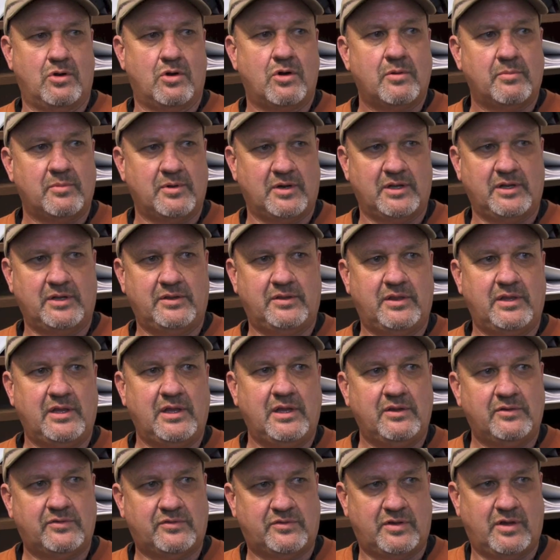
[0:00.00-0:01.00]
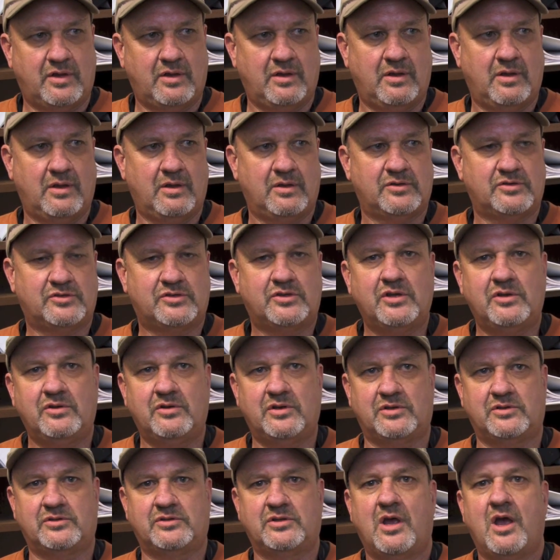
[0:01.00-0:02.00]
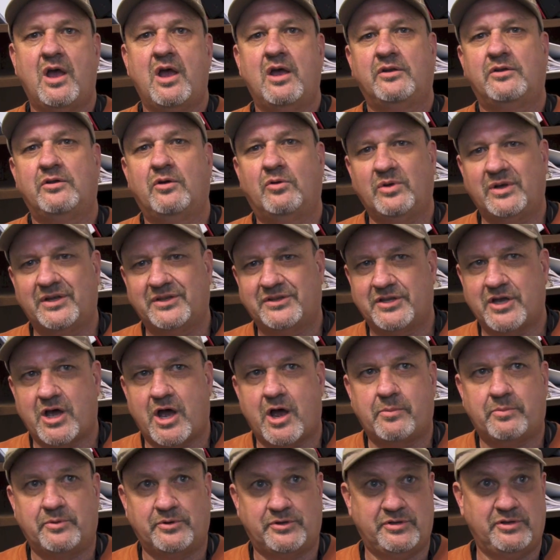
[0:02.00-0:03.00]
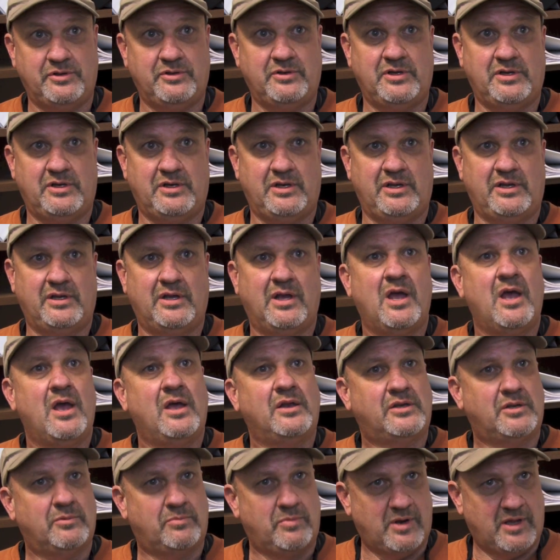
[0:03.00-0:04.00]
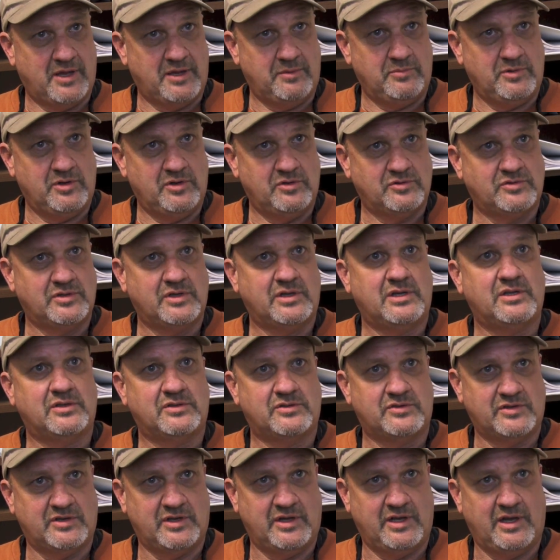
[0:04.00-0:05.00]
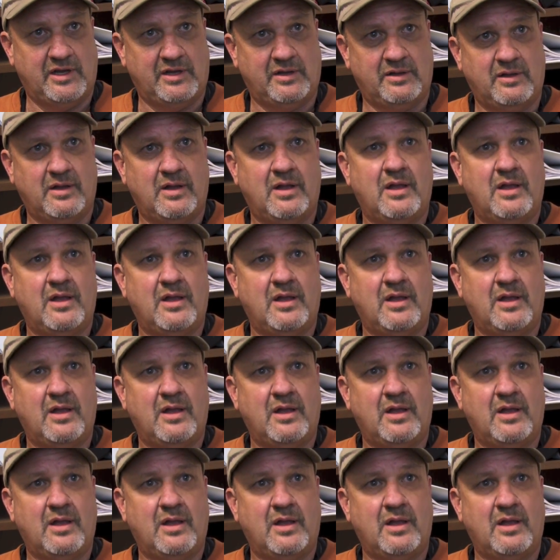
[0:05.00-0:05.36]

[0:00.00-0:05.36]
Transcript: Normally these students don't get the opportunity to play music and sing.